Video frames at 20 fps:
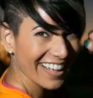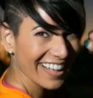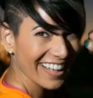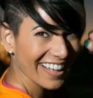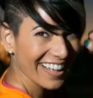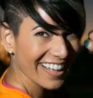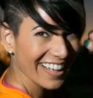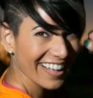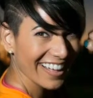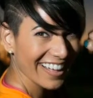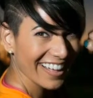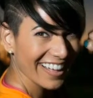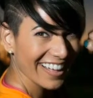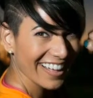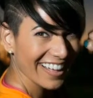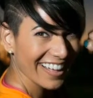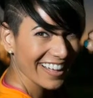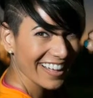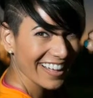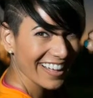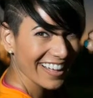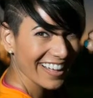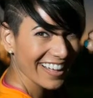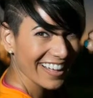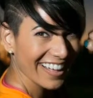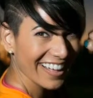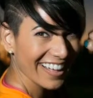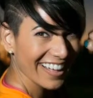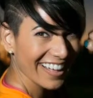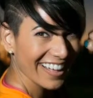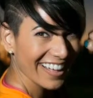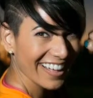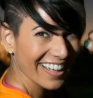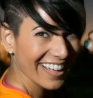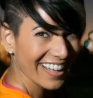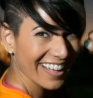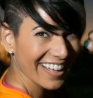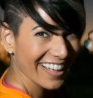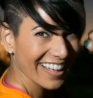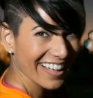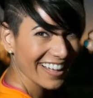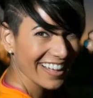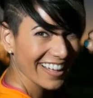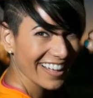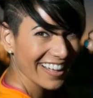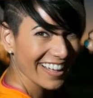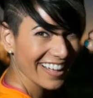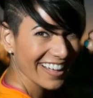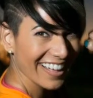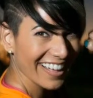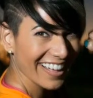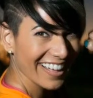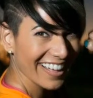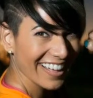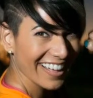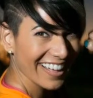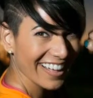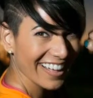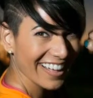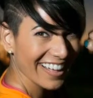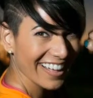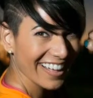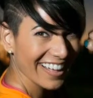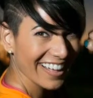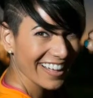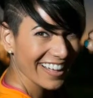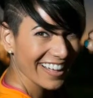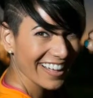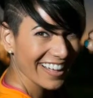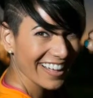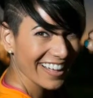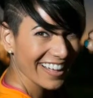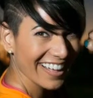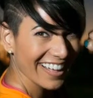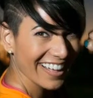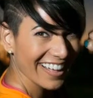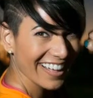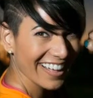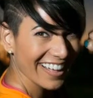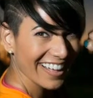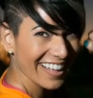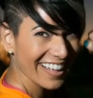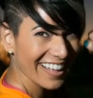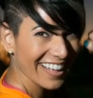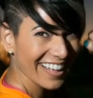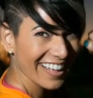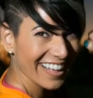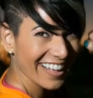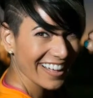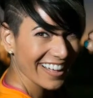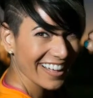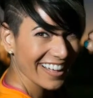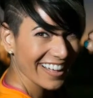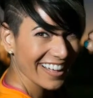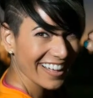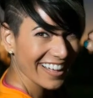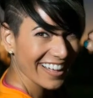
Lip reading: (silent)